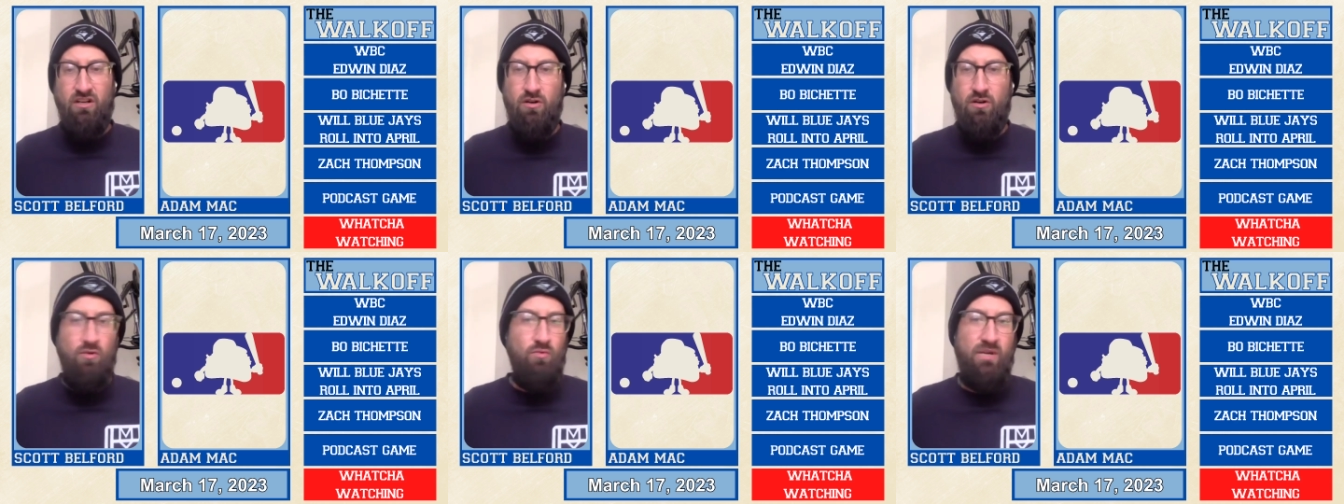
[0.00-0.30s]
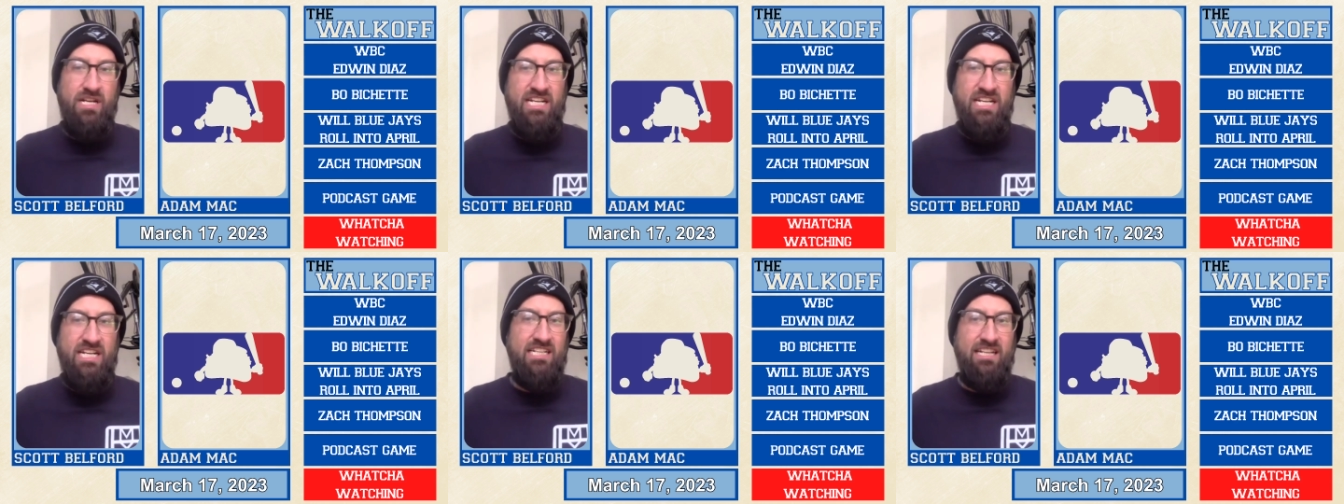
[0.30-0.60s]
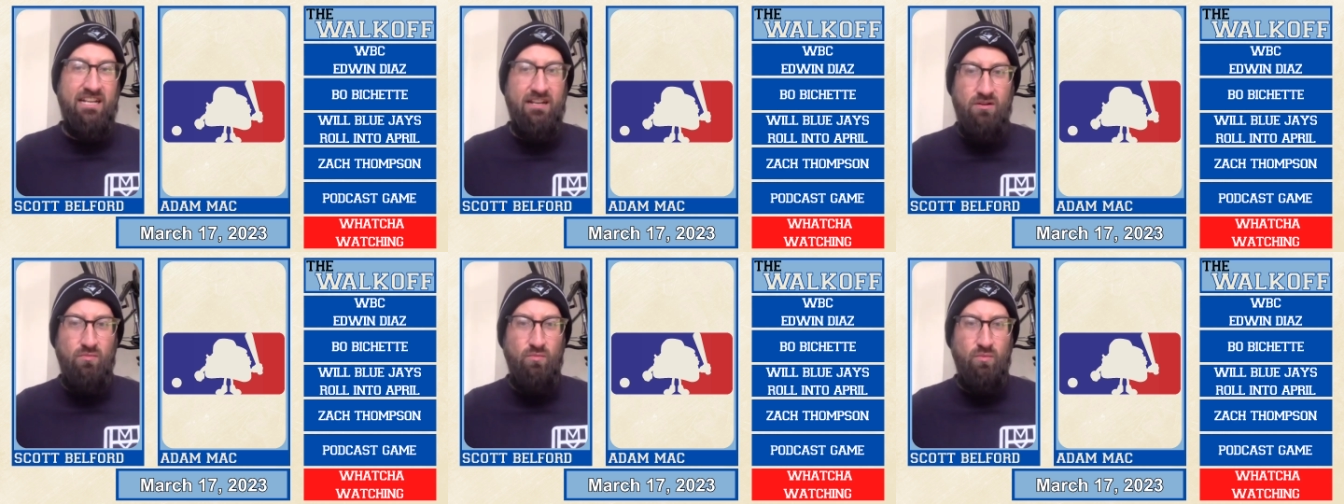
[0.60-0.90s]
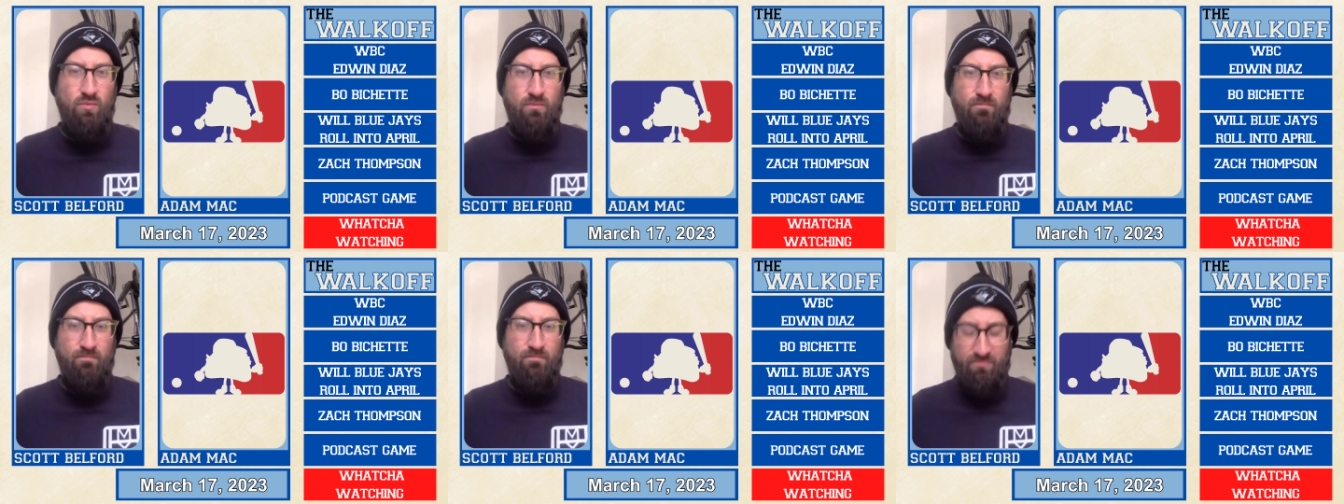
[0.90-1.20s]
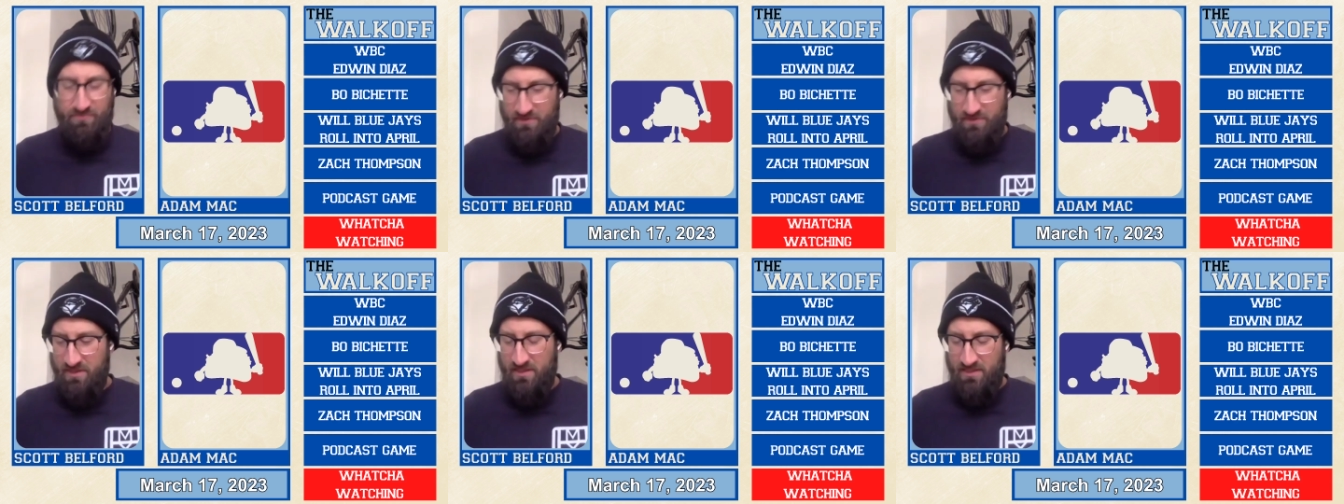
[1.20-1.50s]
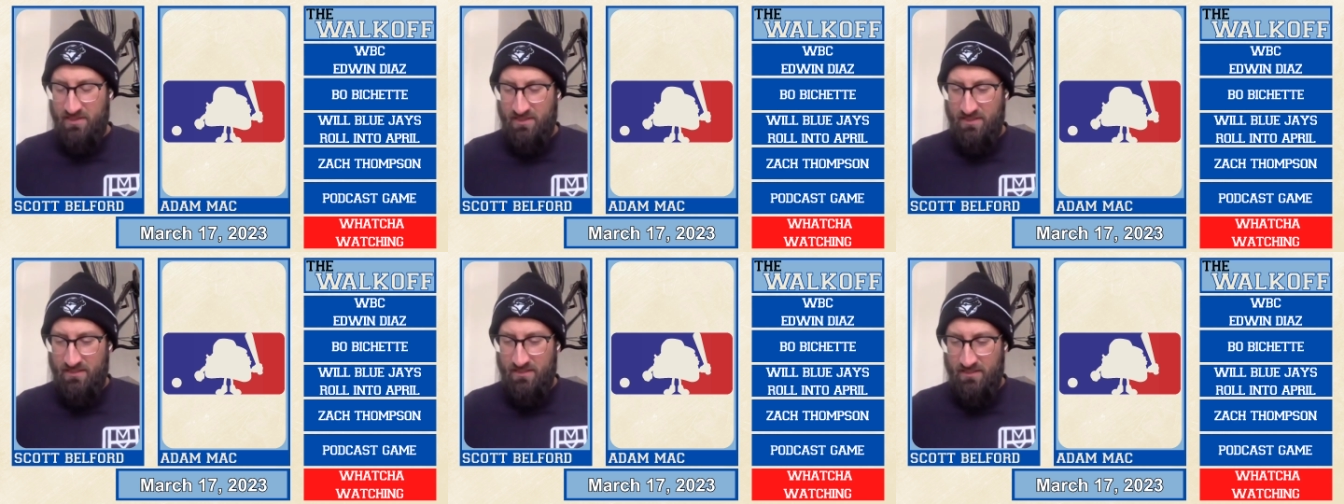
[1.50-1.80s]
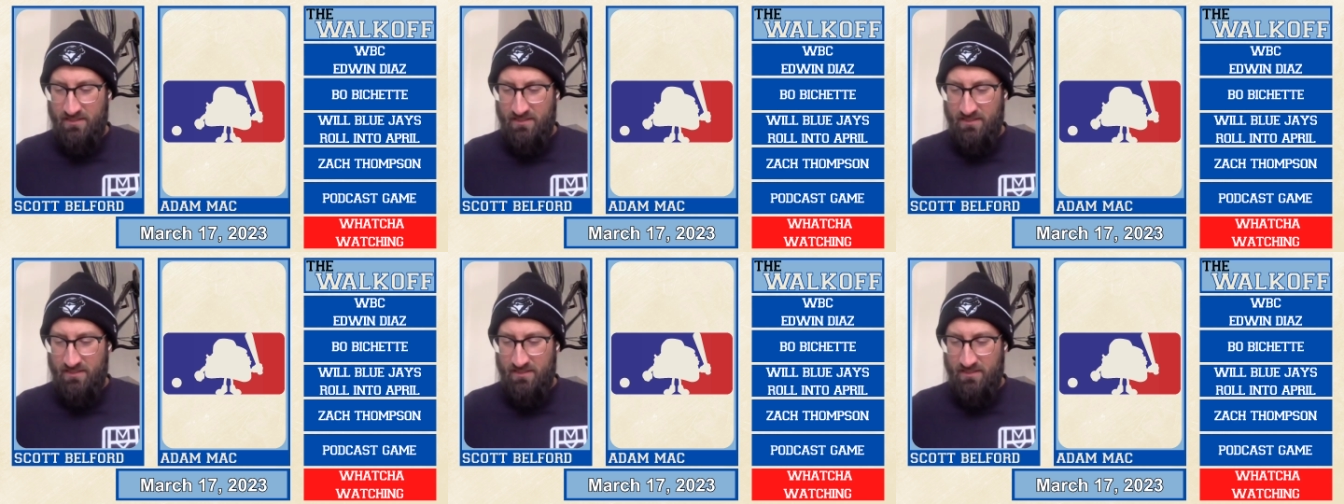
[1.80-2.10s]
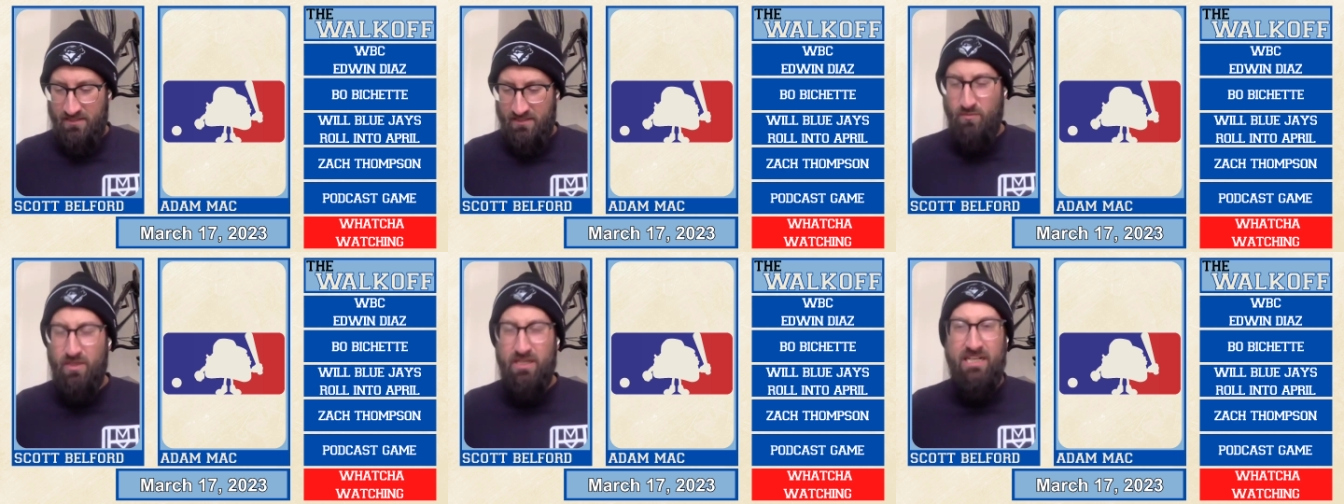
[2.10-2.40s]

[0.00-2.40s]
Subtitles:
How are we getting through the off season? No baseball.